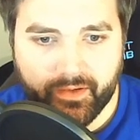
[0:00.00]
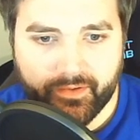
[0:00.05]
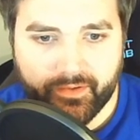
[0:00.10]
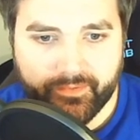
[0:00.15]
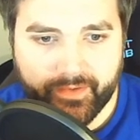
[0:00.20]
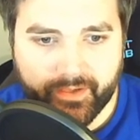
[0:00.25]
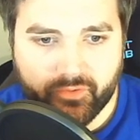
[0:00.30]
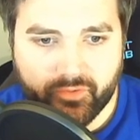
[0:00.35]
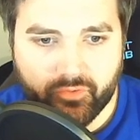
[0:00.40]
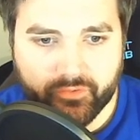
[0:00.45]

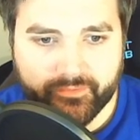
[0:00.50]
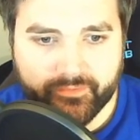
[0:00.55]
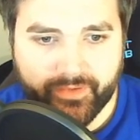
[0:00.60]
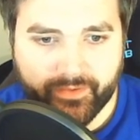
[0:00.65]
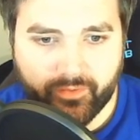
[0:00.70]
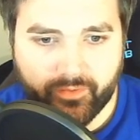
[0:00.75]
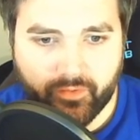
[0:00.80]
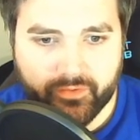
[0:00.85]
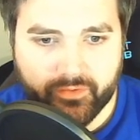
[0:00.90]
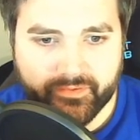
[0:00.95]
Nicron
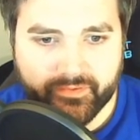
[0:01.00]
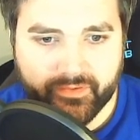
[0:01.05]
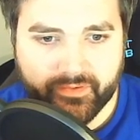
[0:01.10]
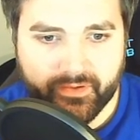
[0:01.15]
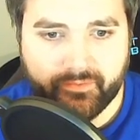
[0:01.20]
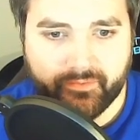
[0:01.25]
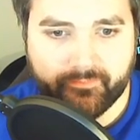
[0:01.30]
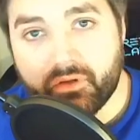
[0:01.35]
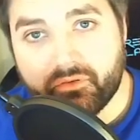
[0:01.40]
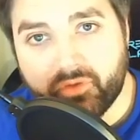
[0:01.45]
Technologies
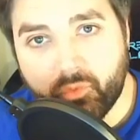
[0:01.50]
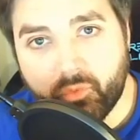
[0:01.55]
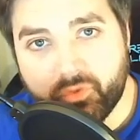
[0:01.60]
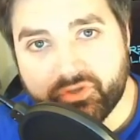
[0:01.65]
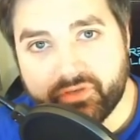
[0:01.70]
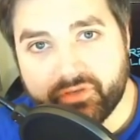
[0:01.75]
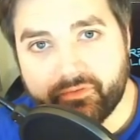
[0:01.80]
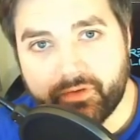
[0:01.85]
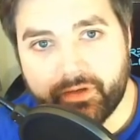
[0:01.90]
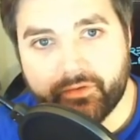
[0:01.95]
here. So
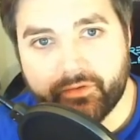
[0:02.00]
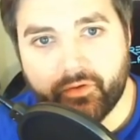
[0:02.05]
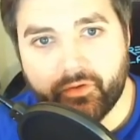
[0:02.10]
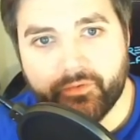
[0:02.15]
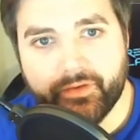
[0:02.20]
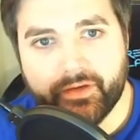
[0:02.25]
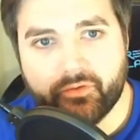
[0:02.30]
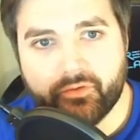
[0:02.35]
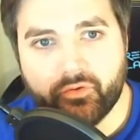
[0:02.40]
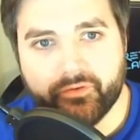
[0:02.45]
once you've clicked
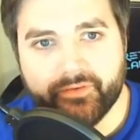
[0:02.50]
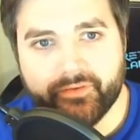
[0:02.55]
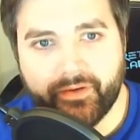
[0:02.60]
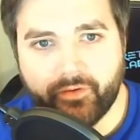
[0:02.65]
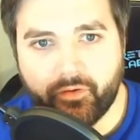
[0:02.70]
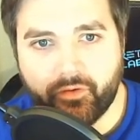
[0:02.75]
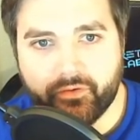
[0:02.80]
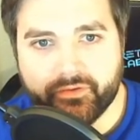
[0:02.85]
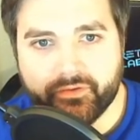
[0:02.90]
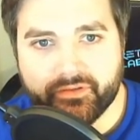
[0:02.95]
on Nicron
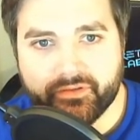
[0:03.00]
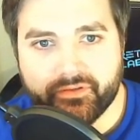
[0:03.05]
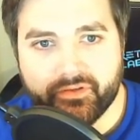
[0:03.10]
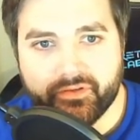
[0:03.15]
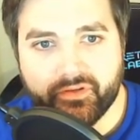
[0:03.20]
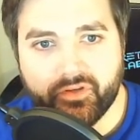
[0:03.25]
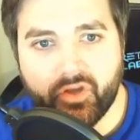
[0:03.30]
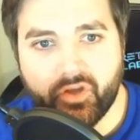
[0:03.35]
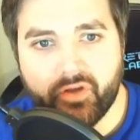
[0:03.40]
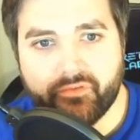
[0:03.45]
Technologies, you
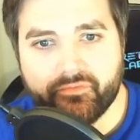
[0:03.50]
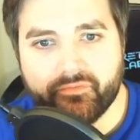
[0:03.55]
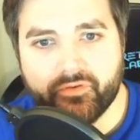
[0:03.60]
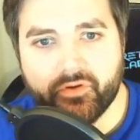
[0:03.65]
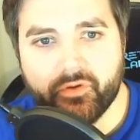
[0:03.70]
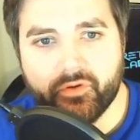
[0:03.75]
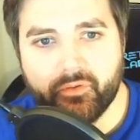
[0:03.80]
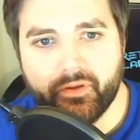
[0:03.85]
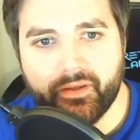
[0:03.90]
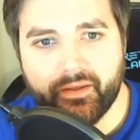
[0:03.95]
can go
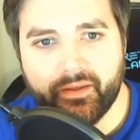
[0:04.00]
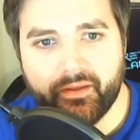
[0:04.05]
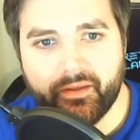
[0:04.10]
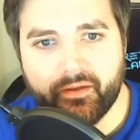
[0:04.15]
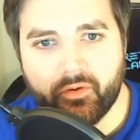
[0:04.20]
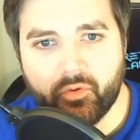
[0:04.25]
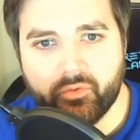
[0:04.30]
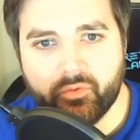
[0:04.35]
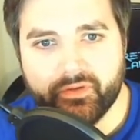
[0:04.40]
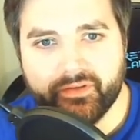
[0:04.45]
through
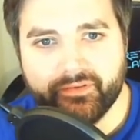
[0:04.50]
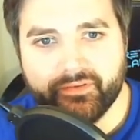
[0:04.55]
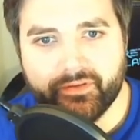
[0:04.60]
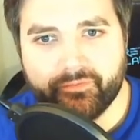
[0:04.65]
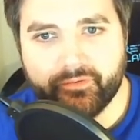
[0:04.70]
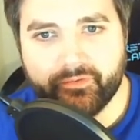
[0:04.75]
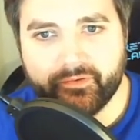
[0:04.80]
all these different